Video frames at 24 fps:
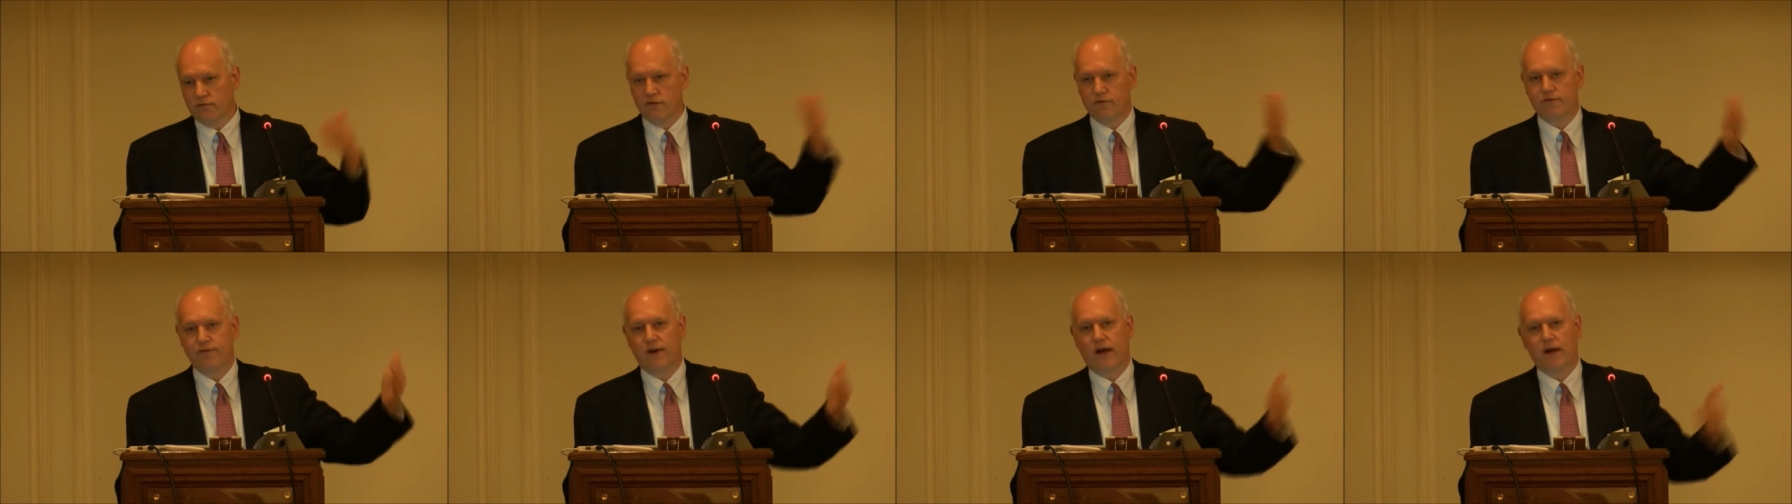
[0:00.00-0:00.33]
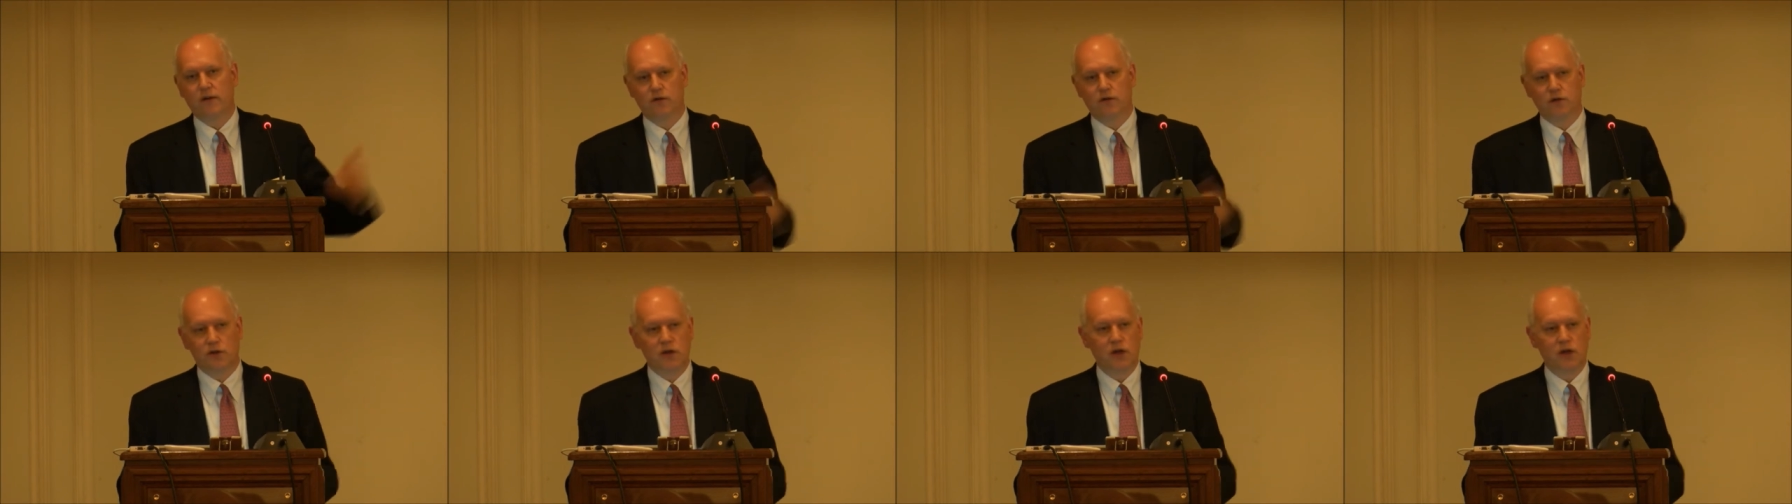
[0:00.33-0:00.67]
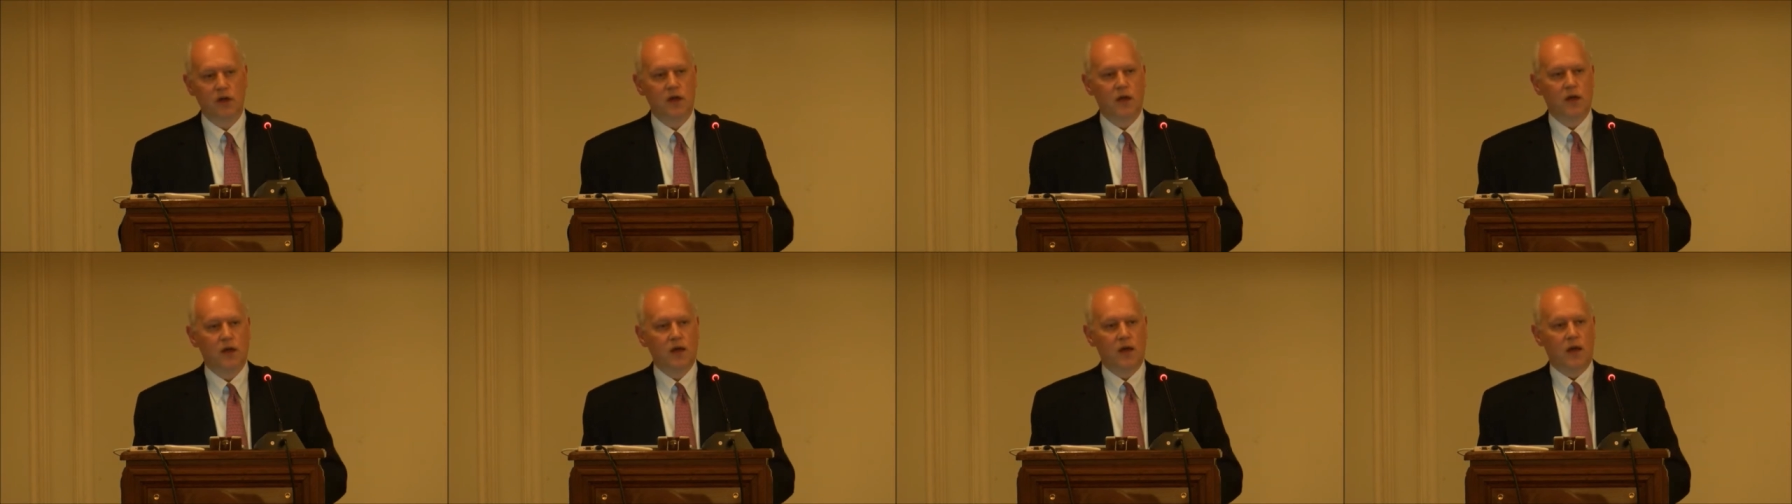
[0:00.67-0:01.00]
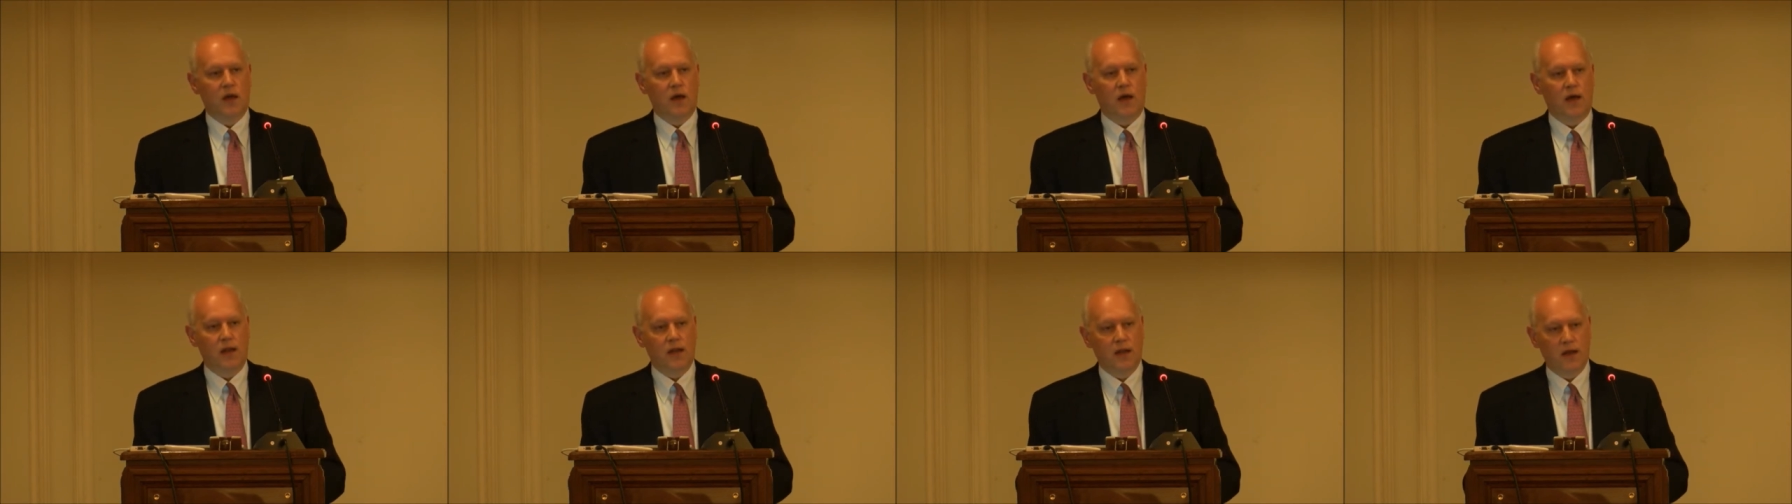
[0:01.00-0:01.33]
of the founder,
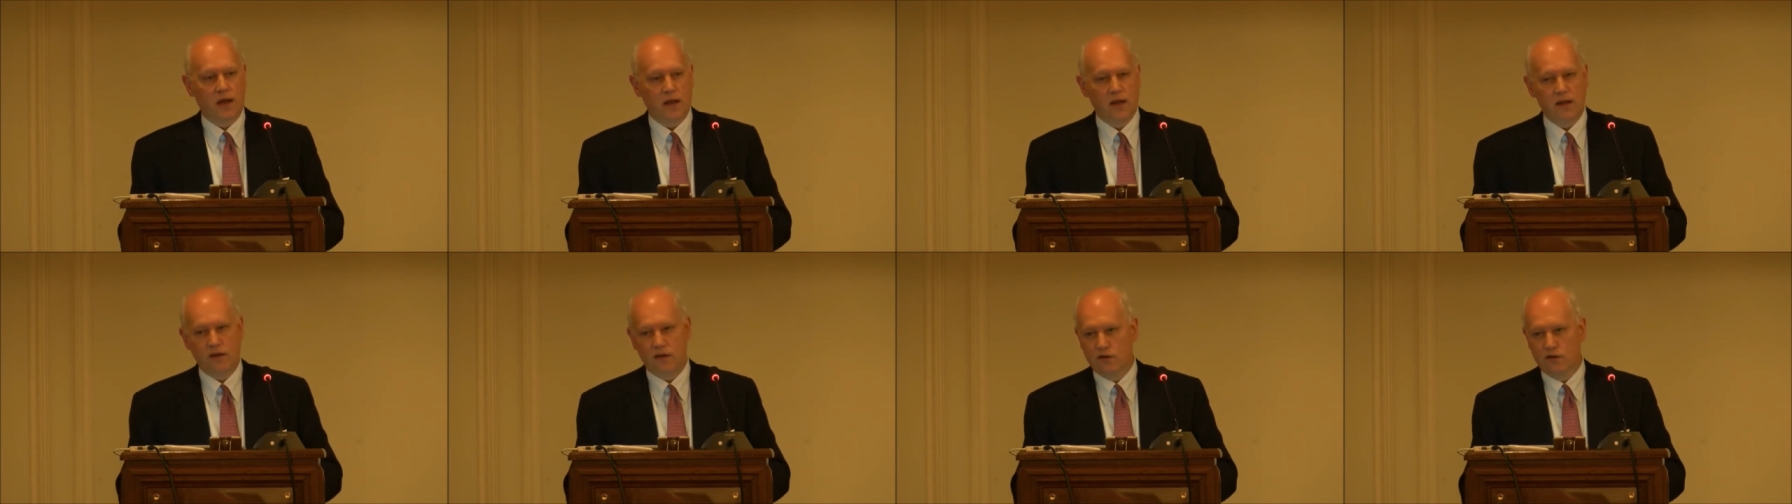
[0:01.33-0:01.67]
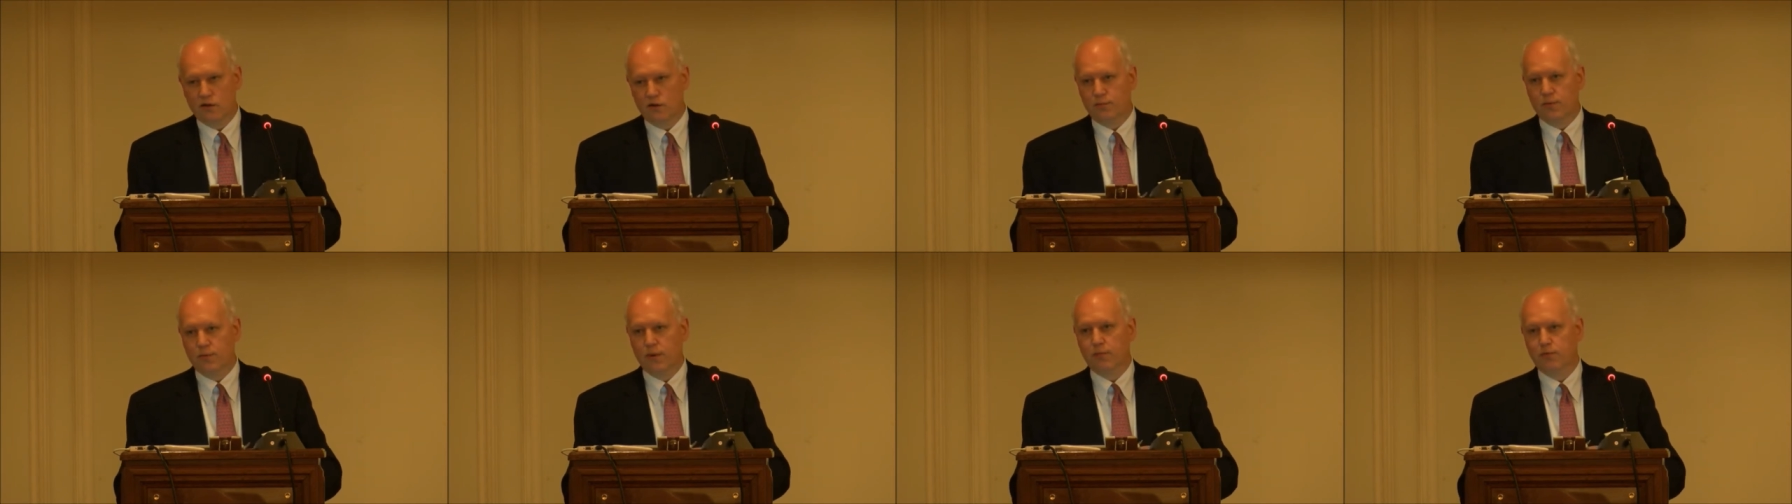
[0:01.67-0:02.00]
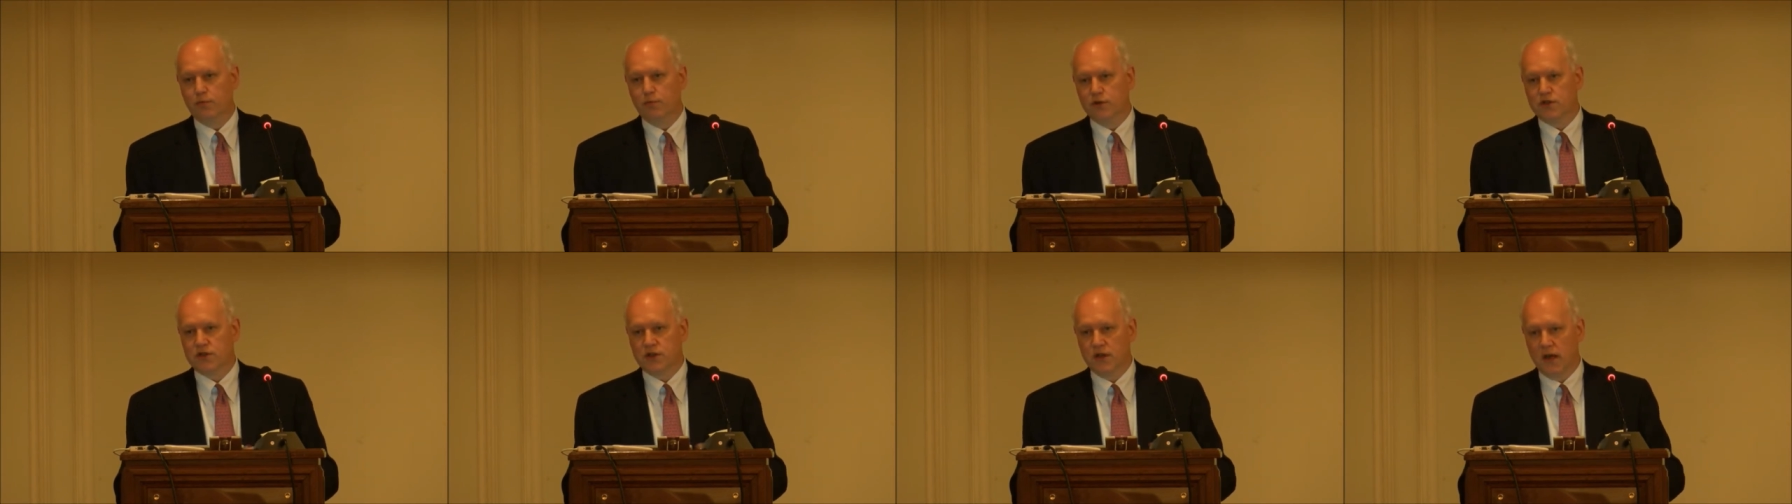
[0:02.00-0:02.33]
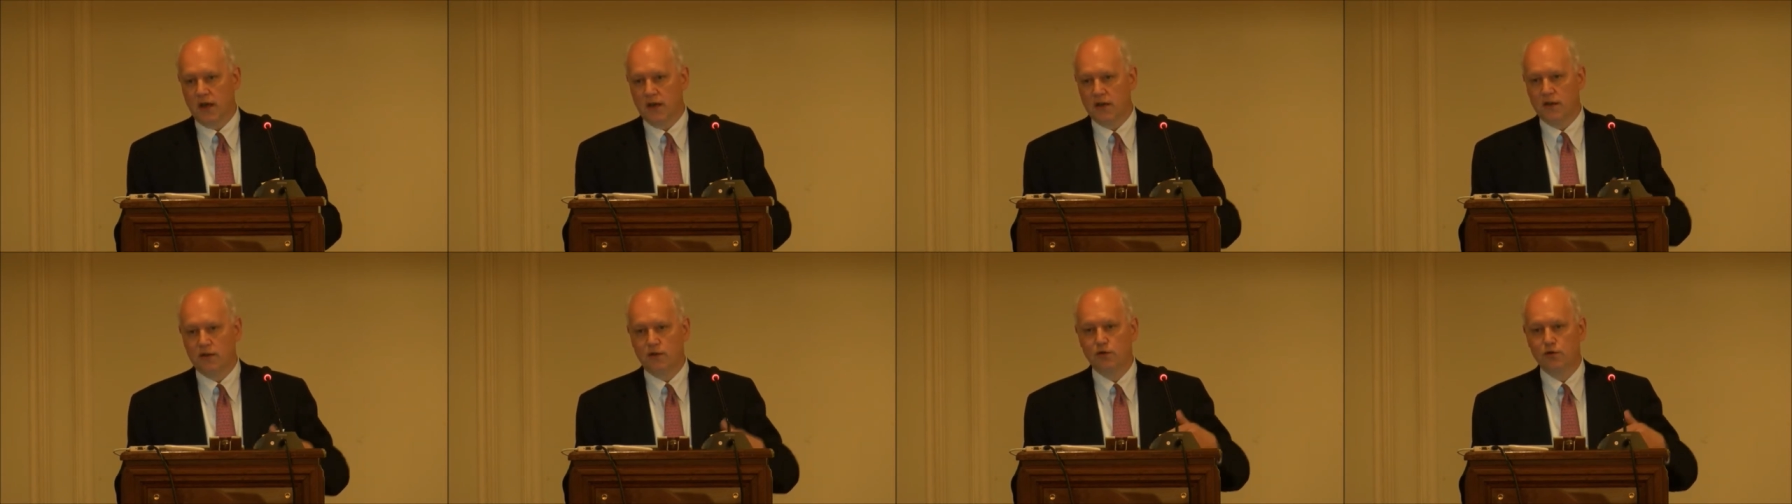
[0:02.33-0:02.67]
and then, you know, people would
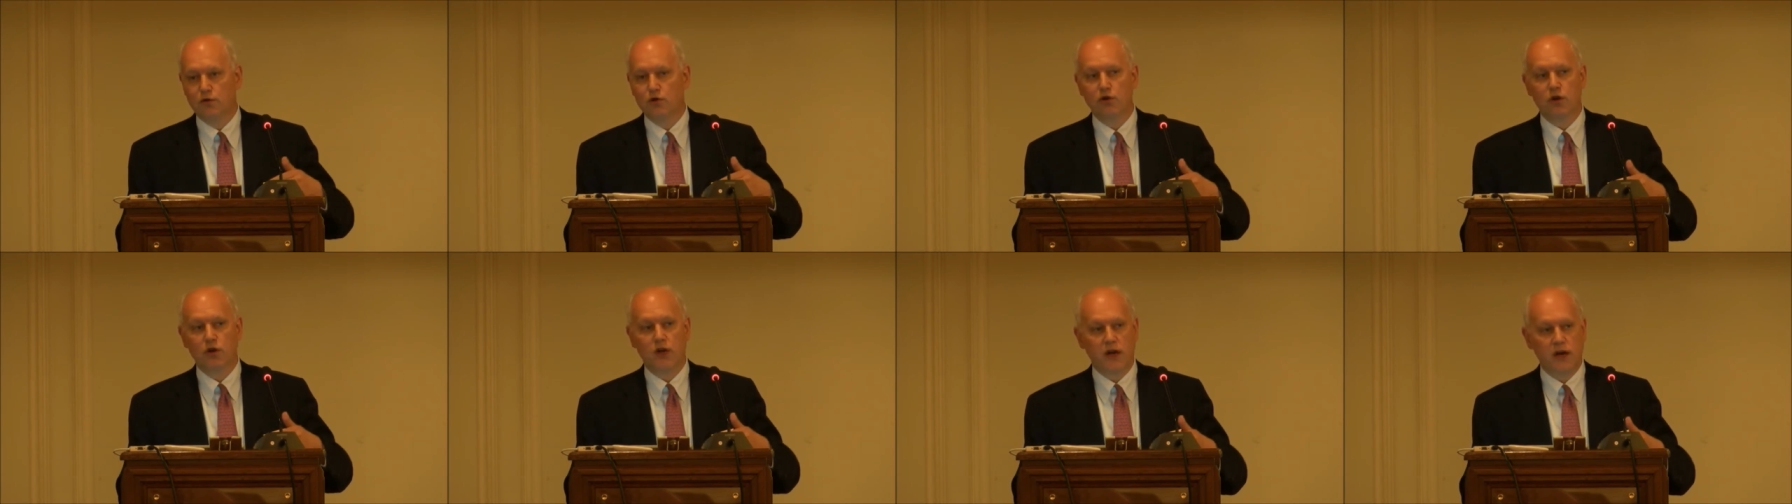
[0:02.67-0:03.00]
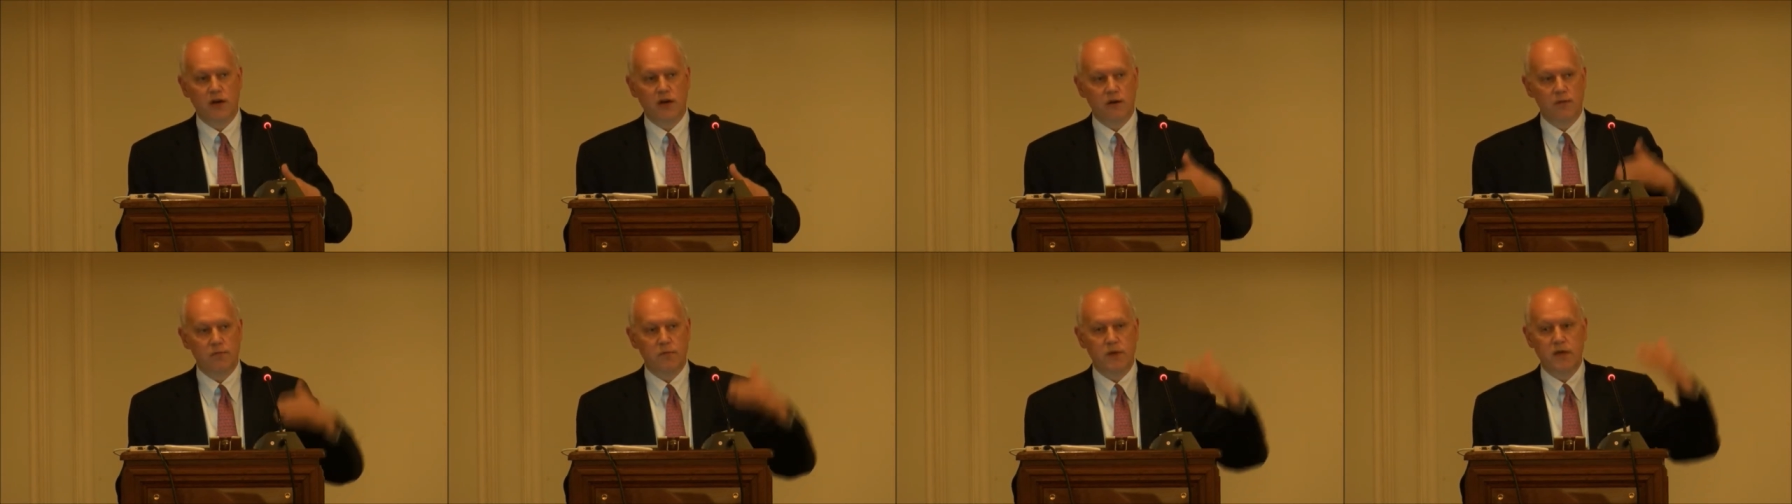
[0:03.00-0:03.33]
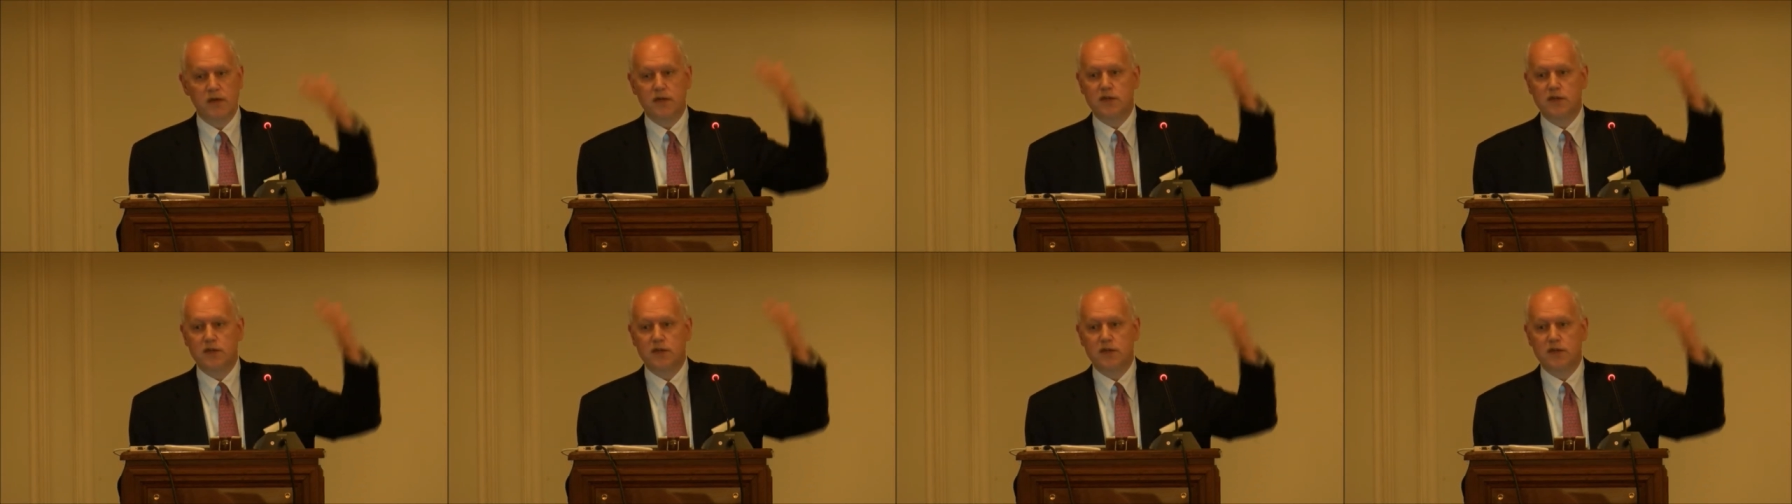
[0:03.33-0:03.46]
say, do you hear him?